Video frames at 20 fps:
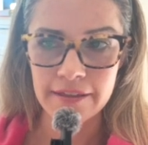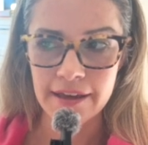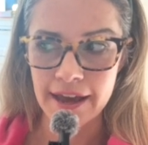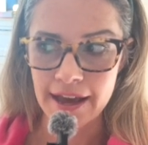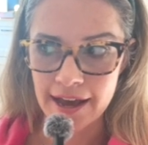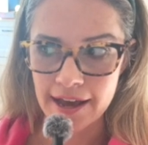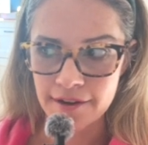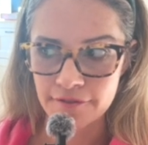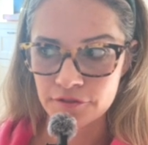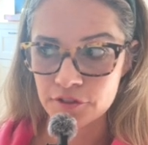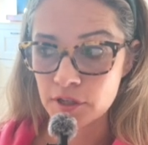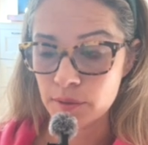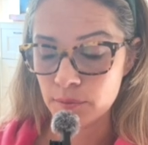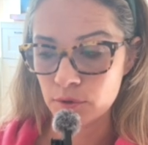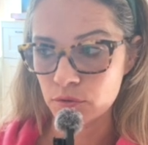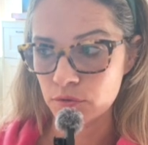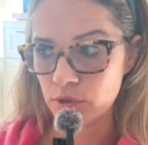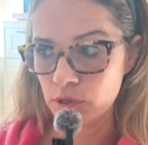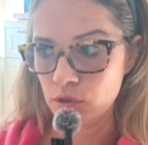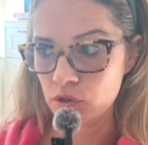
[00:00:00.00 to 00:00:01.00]
the half double
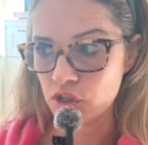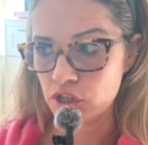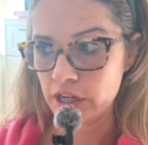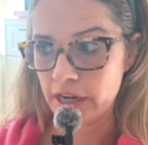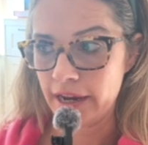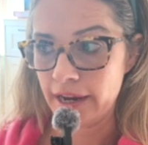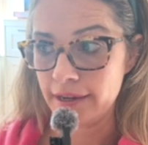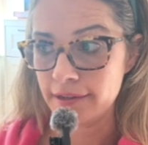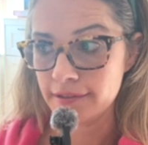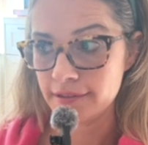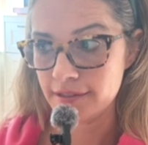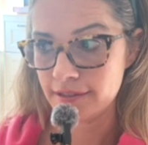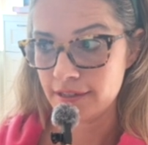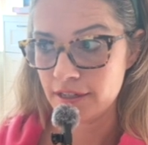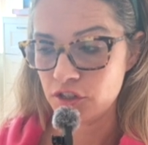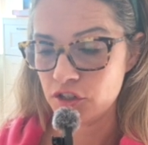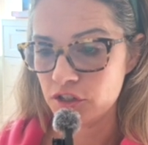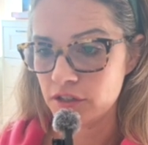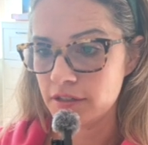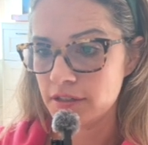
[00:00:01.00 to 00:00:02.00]
crochet
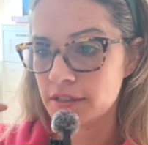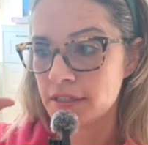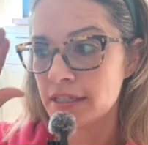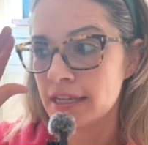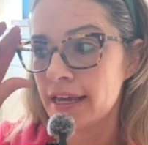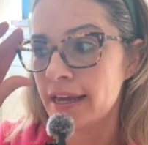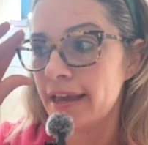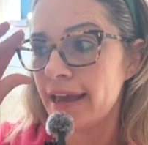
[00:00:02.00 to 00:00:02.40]
stitches.